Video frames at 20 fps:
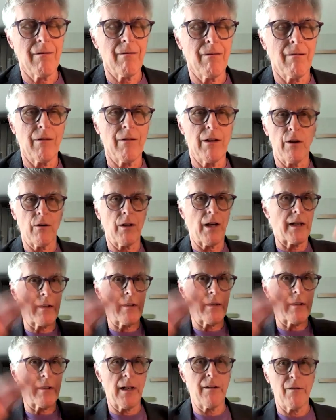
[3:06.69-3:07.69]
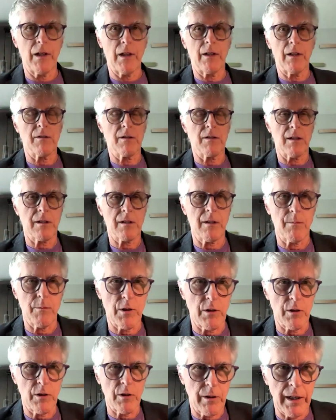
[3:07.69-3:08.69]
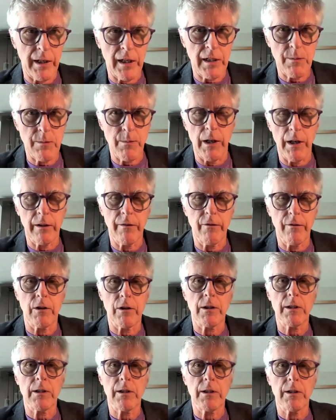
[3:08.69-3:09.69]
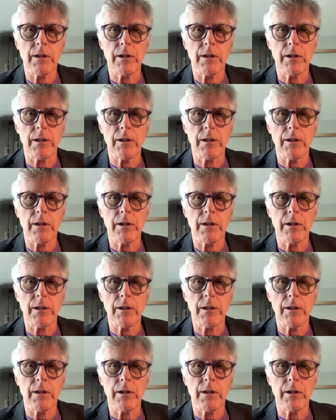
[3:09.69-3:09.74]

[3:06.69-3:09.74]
you know, like the native ecosystems are not as biodiverse.